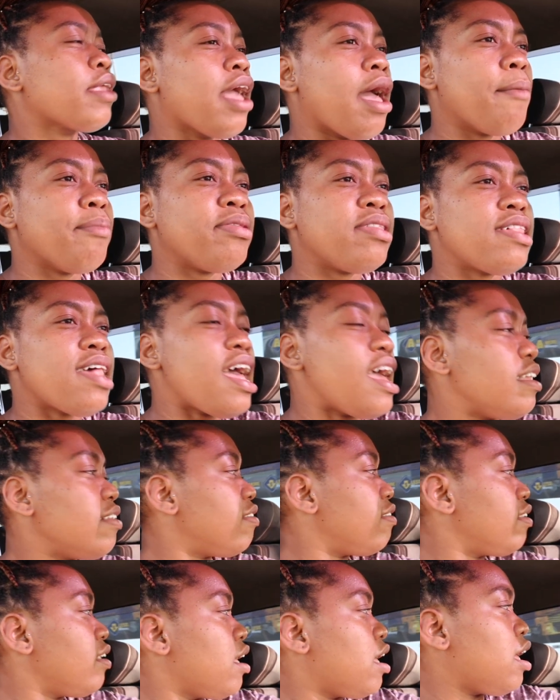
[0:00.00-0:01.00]
I'm set
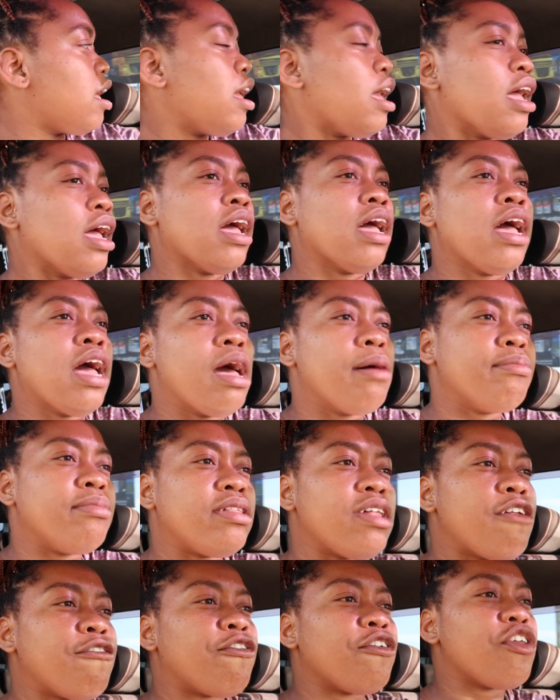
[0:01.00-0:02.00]

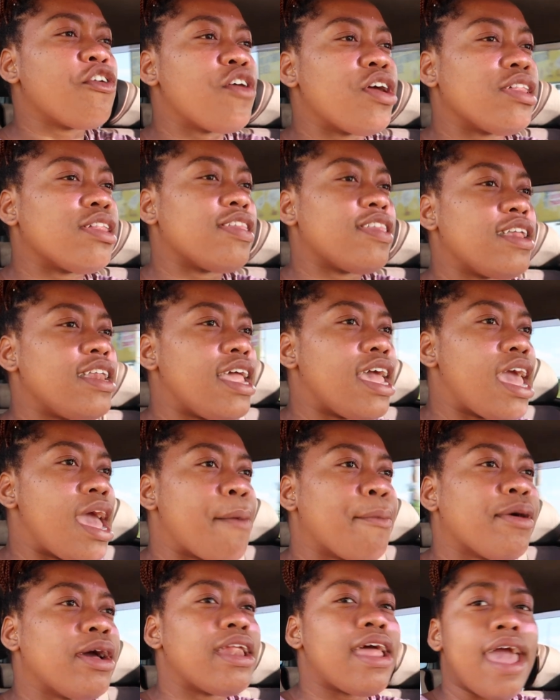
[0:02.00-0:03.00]
for the rest of the day.
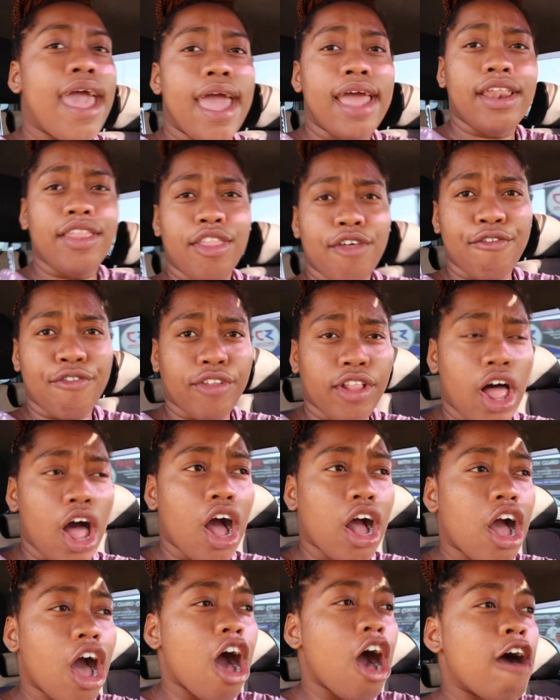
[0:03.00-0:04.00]
I'm gonna end the
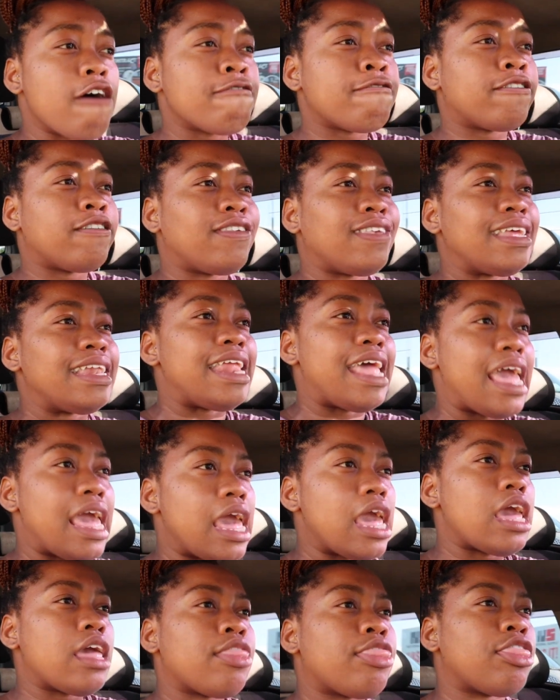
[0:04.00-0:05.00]
vlog off
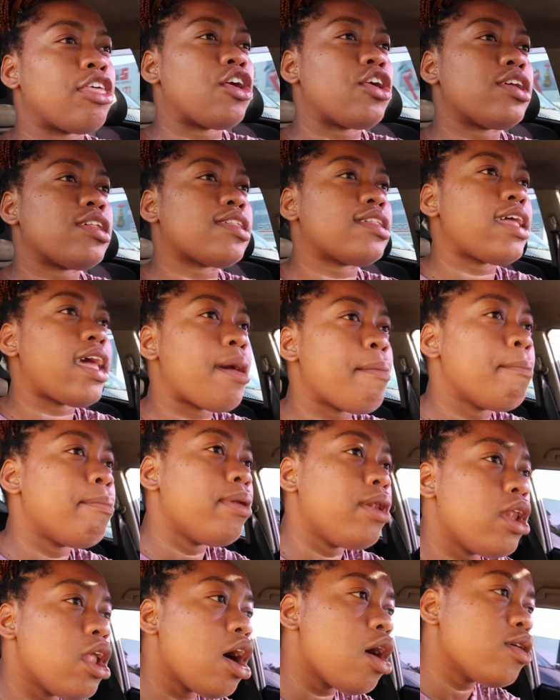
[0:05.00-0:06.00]
today, Thursday.
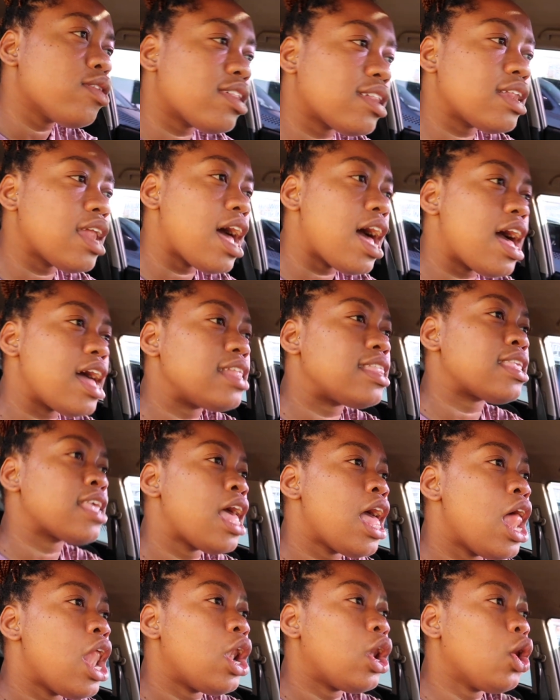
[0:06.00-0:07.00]
Blow snot,
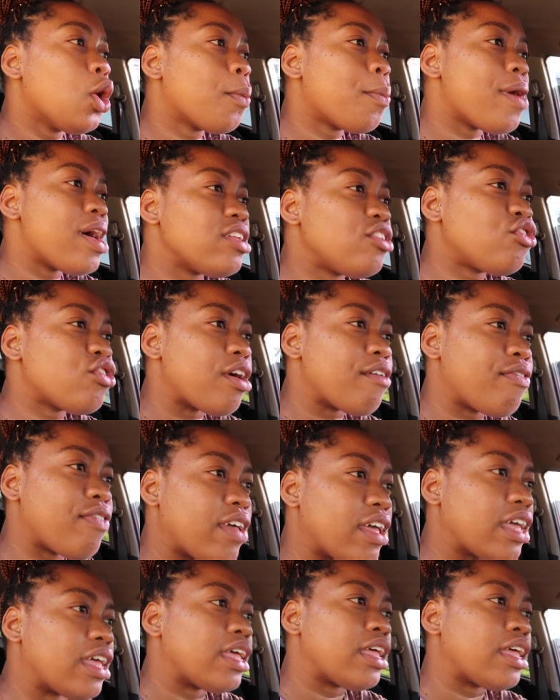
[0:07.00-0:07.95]
look on traffic.